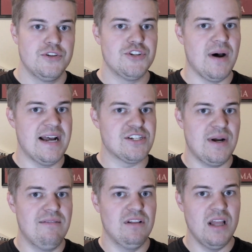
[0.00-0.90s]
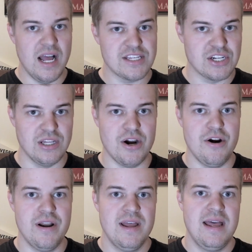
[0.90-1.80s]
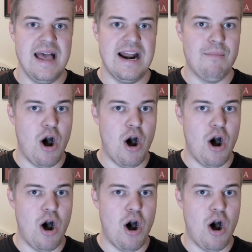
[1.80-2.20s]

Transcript: So I still have lots to learn, and I'm